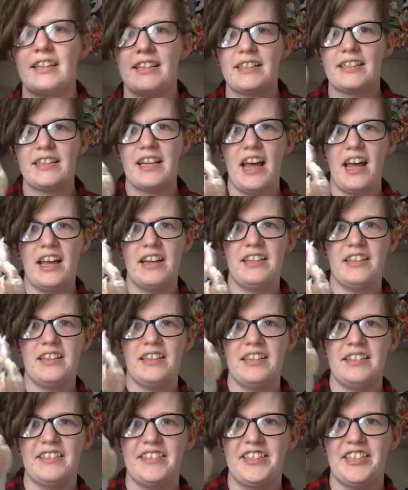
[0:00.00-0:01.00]
Said
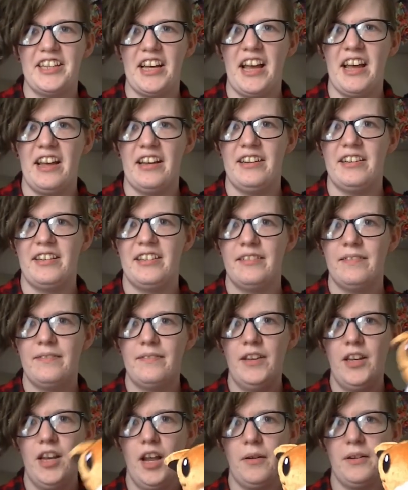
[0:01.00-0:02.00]
is dead.
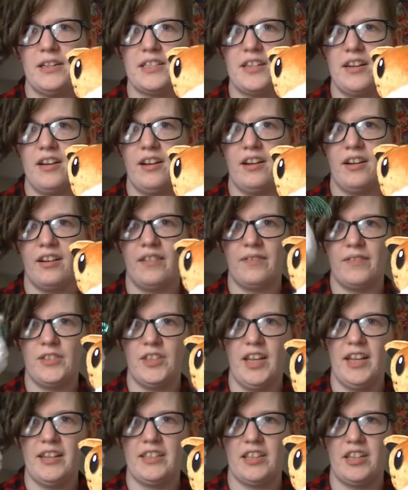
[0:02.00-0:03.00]
No, it's not.
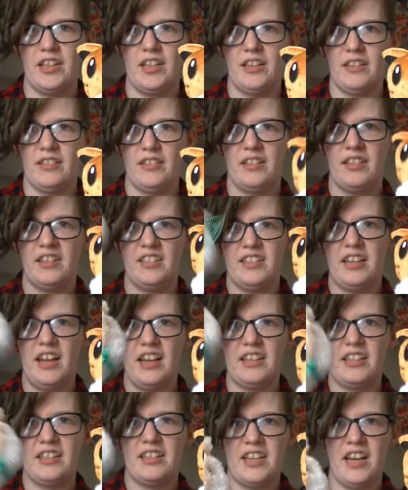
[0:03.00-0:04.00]
Yes, it is. Said
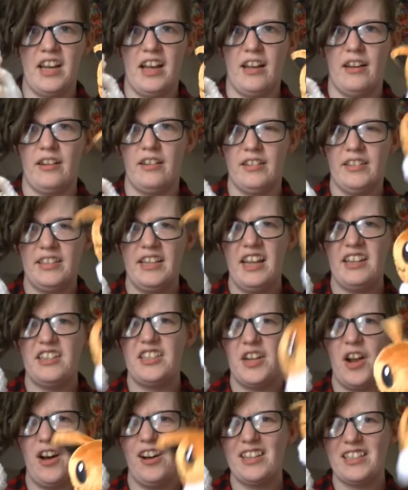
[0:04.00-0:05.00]
is dead. Said's
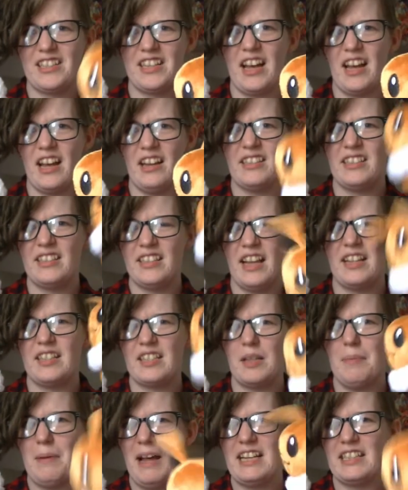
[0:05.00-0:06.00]
not dead. Said's
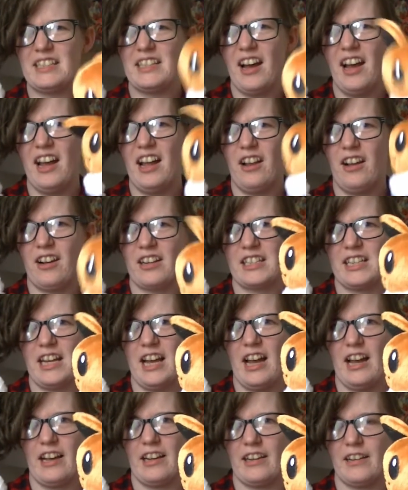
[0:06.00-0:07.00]
the best dialogue
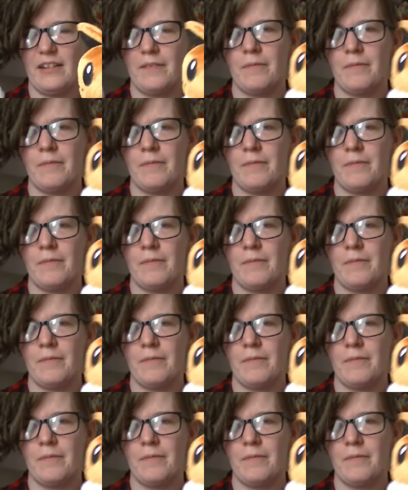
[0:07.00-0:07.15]
tag.